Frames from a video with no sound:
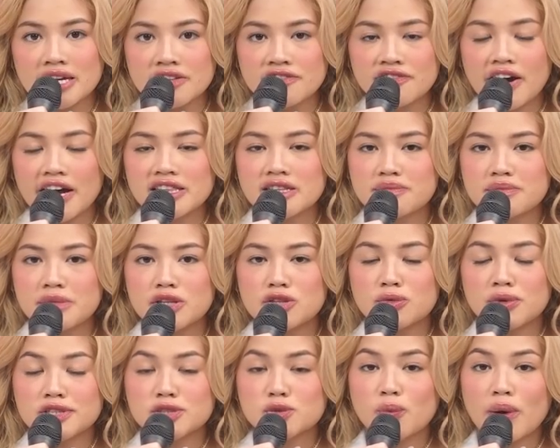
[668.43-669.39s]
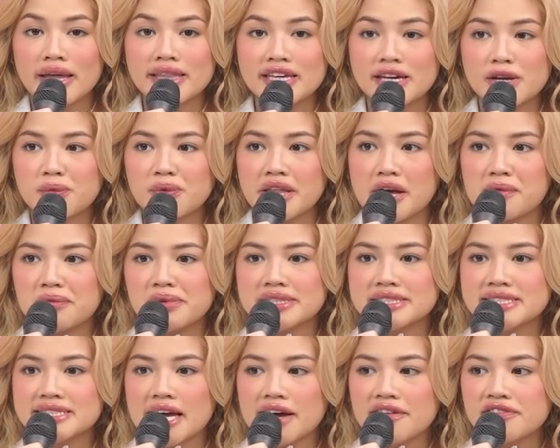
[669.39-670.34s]
he invited me to his wedding when I
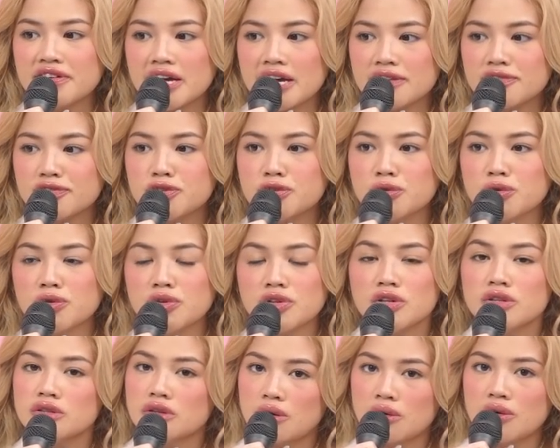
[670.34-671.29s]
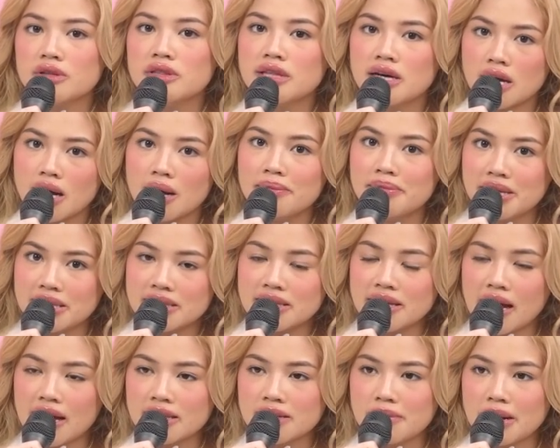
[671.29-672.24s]
was 7 to, you know, the kabit
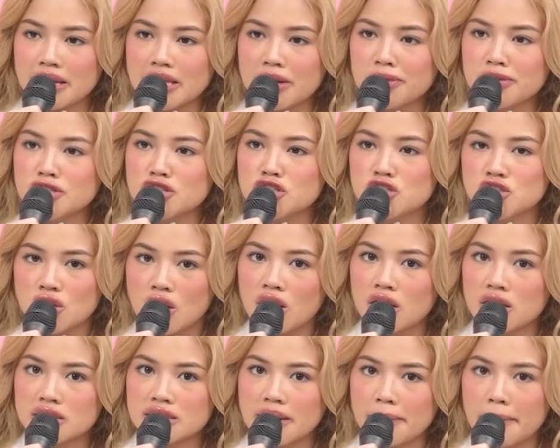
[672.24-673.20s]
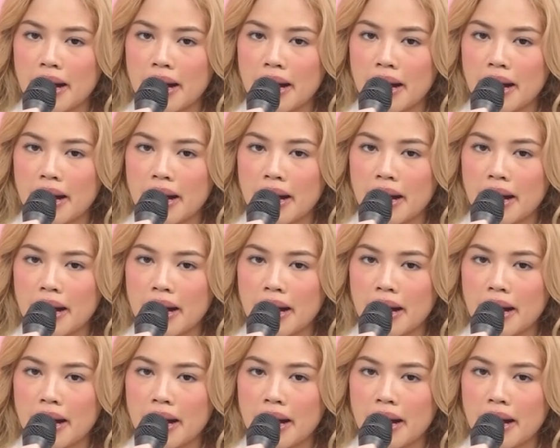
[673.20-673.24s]
nga naman, I was shocked,